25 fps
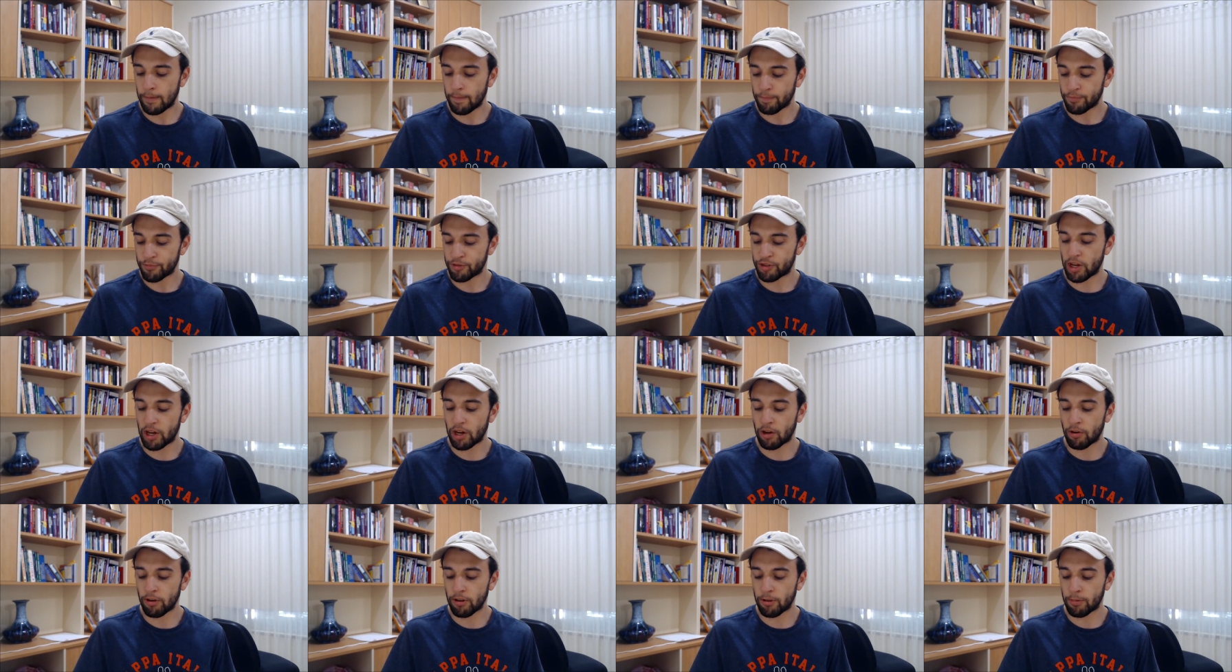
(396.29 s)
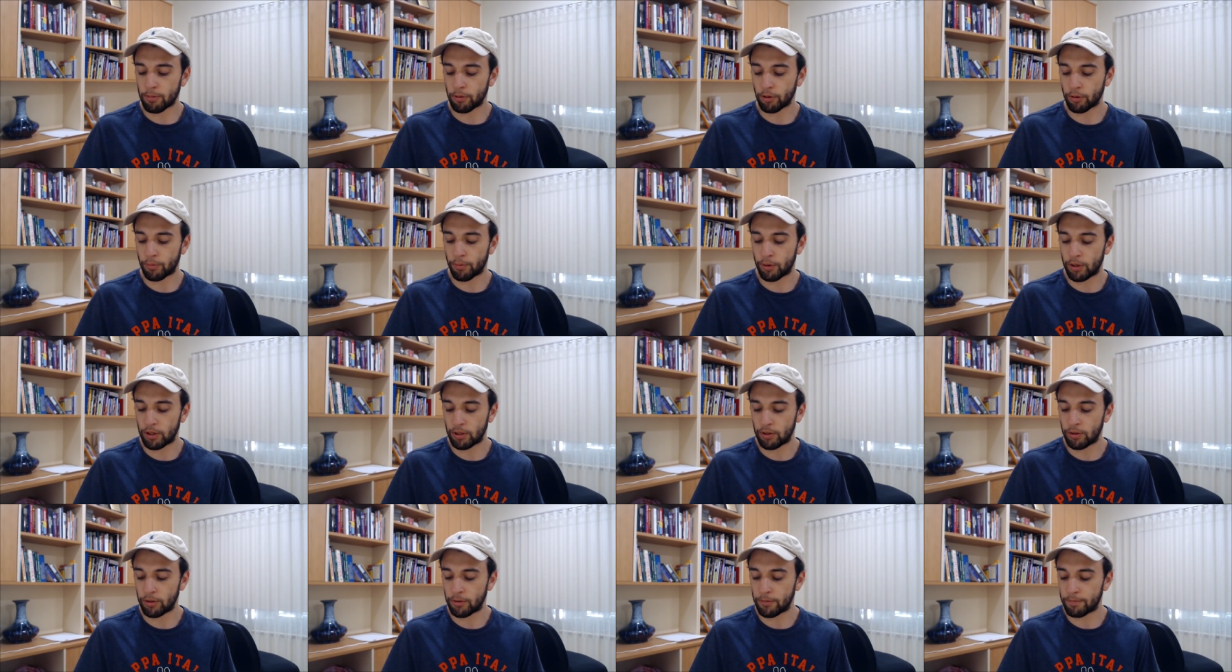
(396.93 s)
Jack Cripps looked pretty
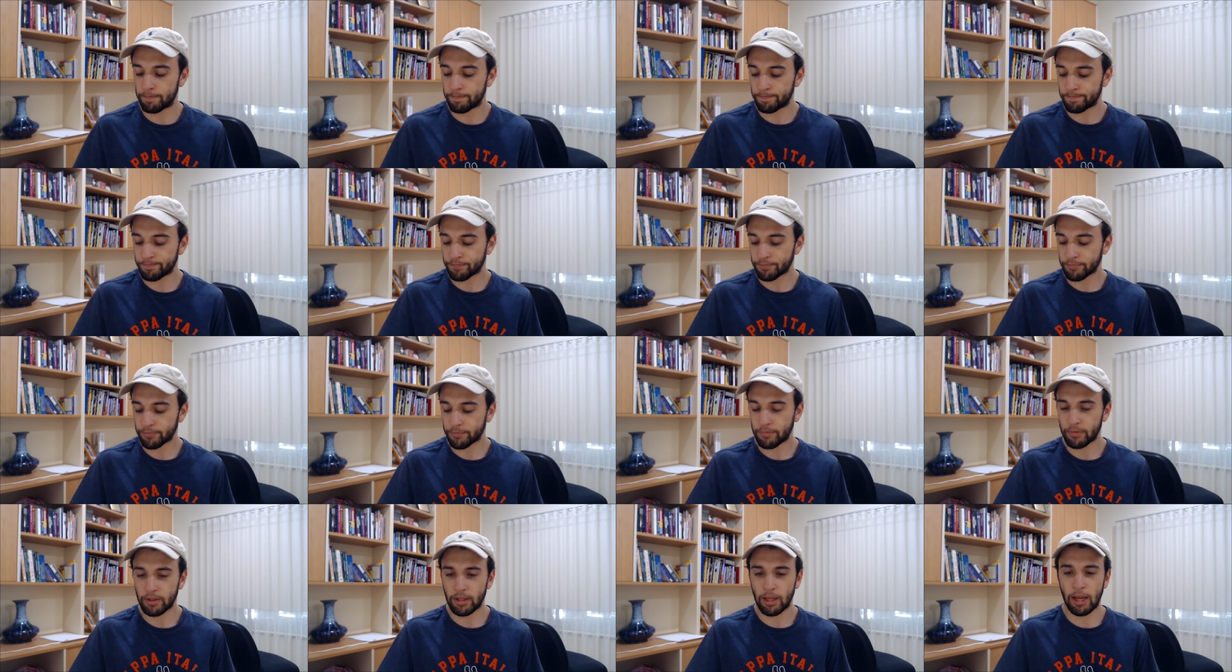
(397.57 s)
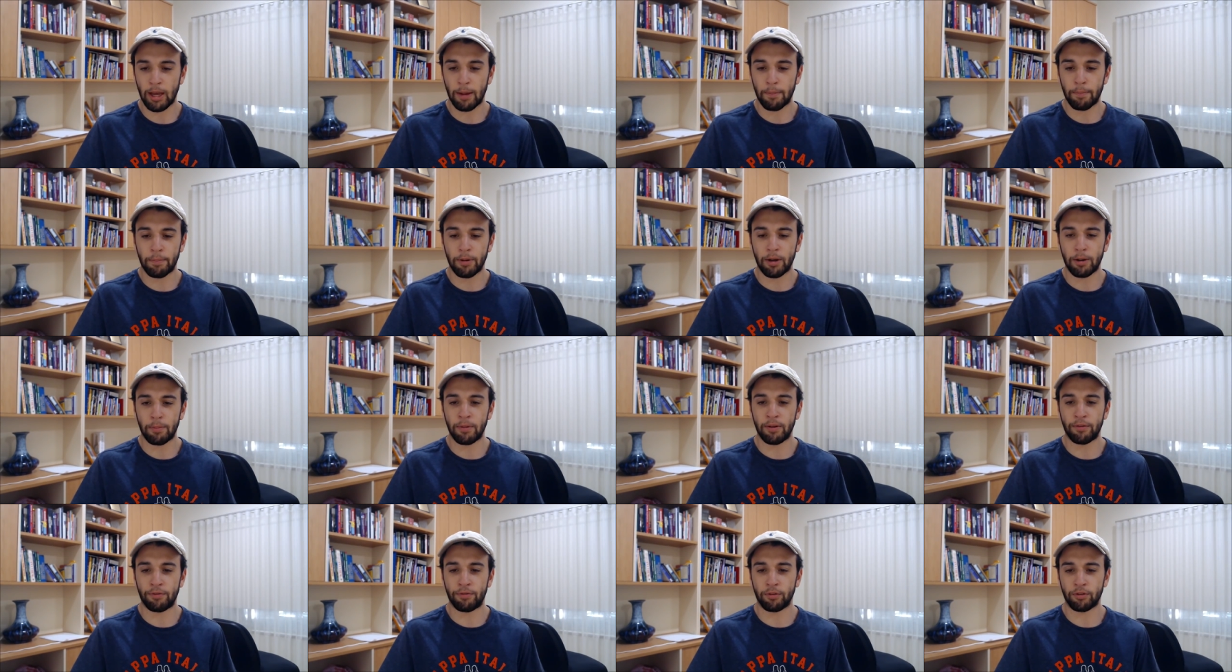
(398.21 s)
good. A bit of
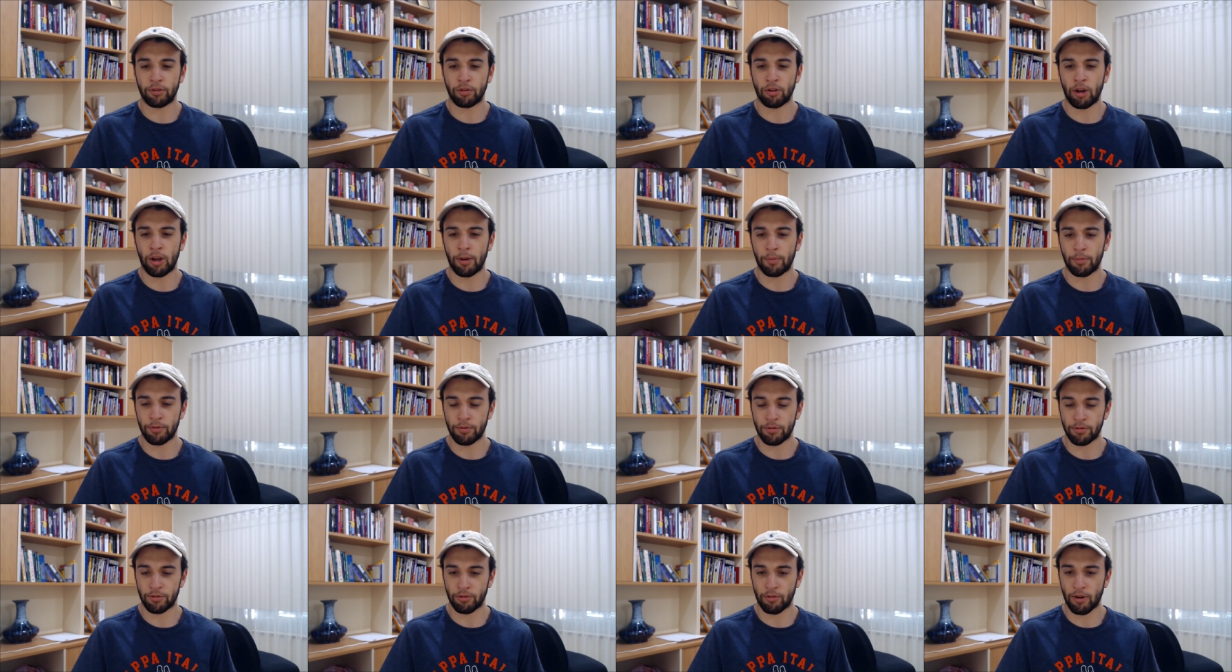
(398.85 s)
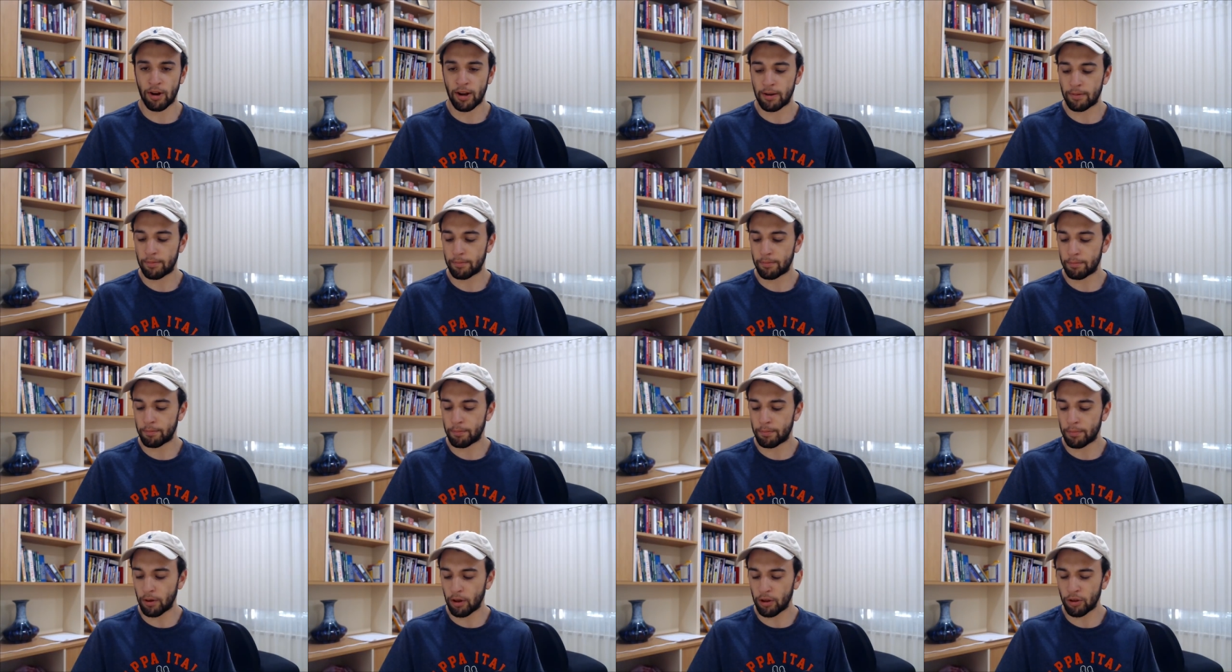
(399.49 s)
midfield time, which was great.
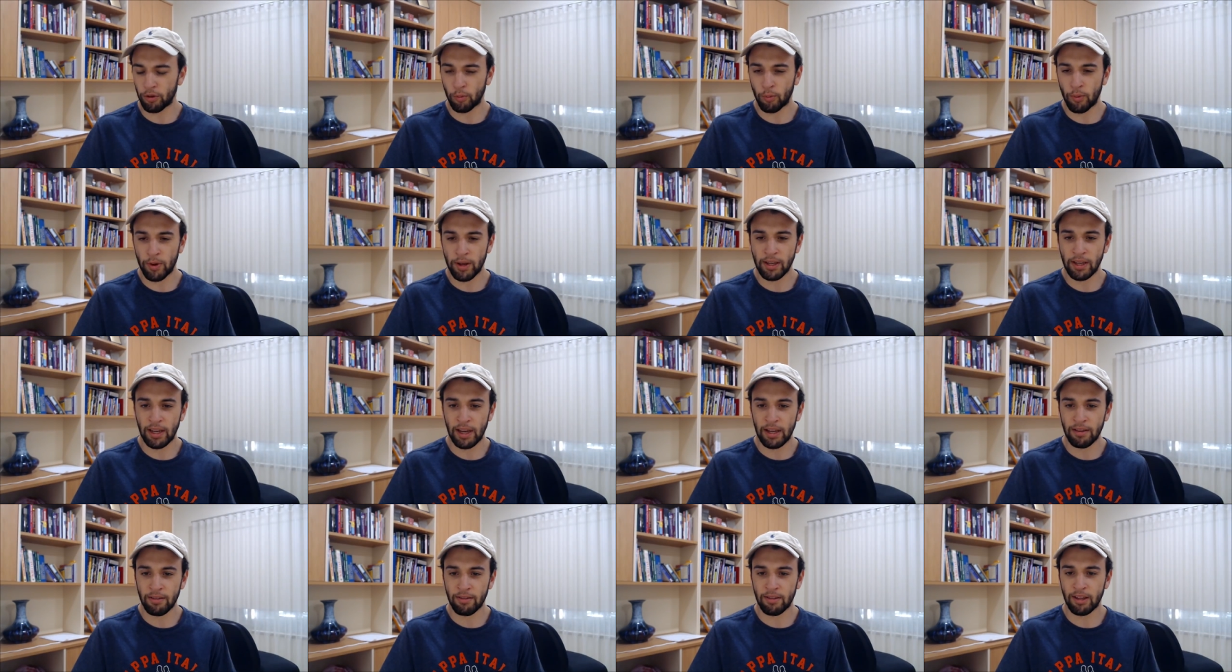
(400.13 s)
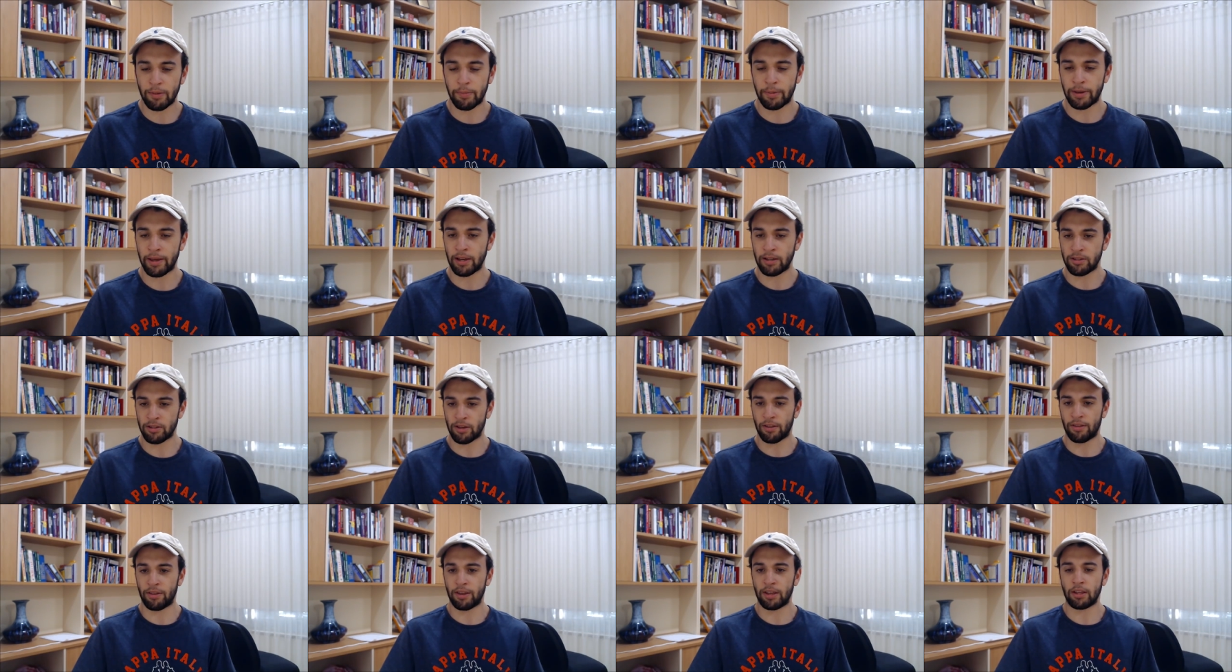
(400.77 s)
On the wing and CBAs,
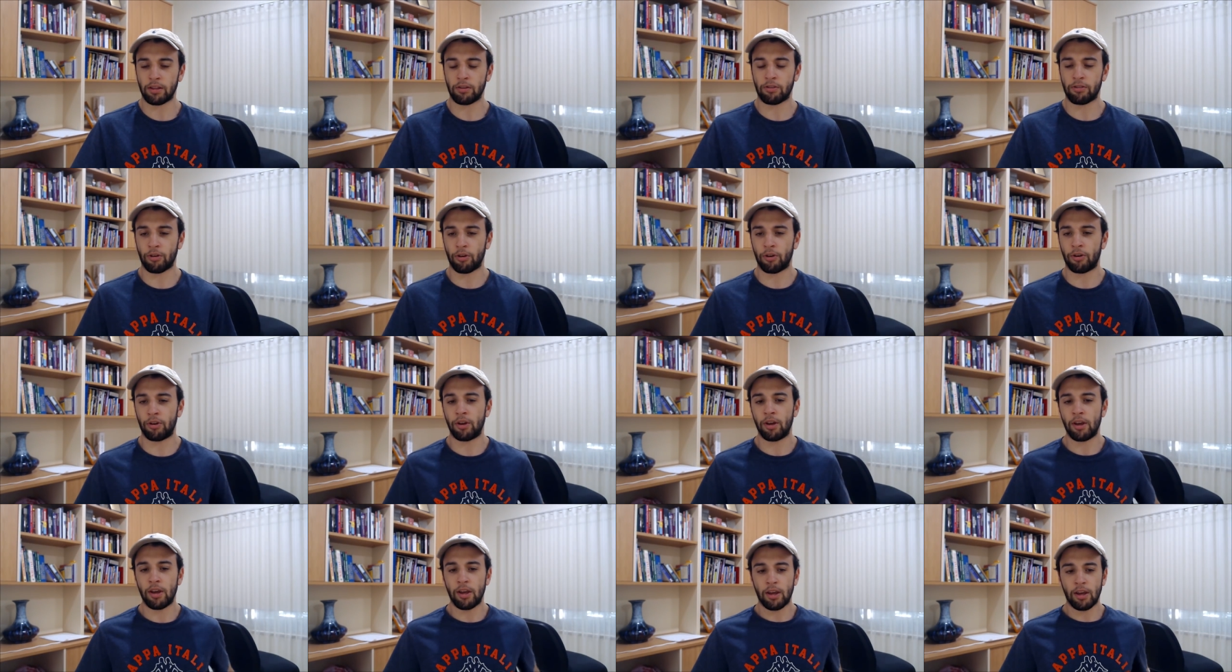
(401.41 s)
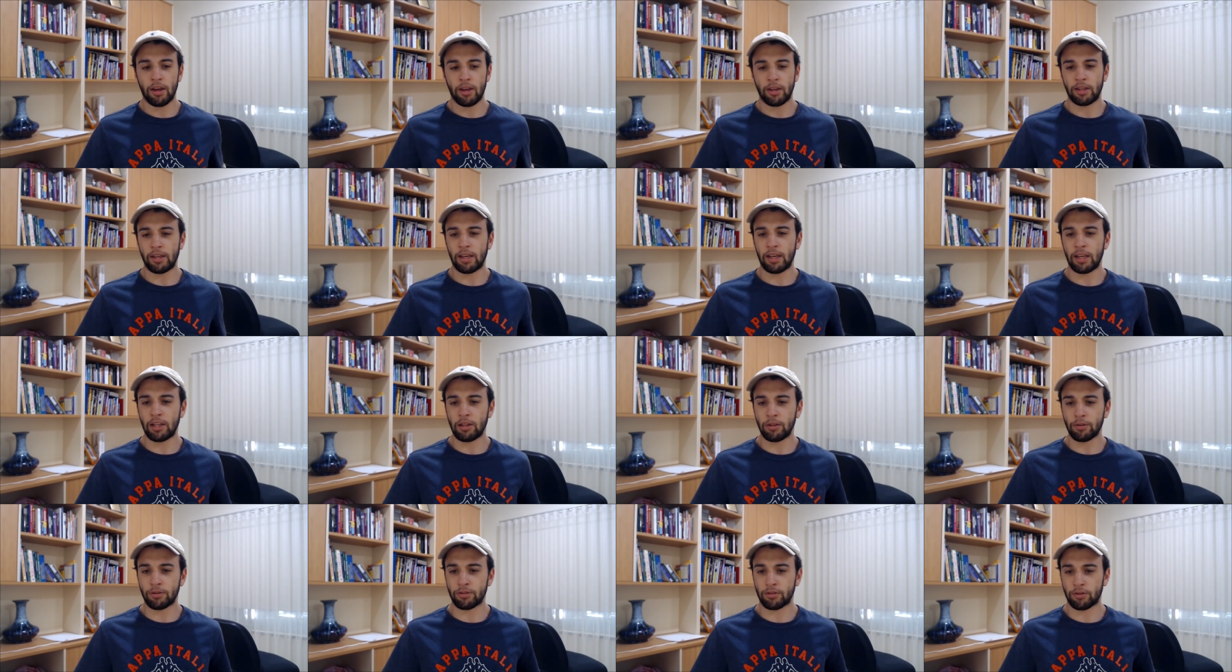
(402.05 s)
I think. So yeah, he
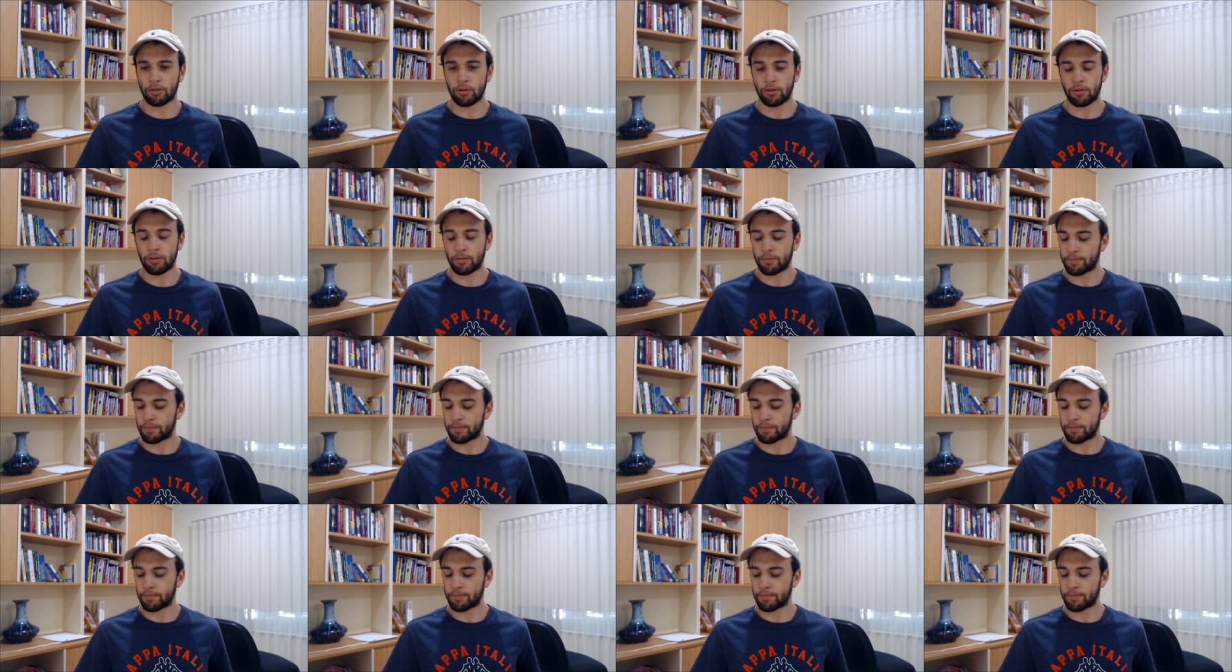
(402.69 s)
looks good.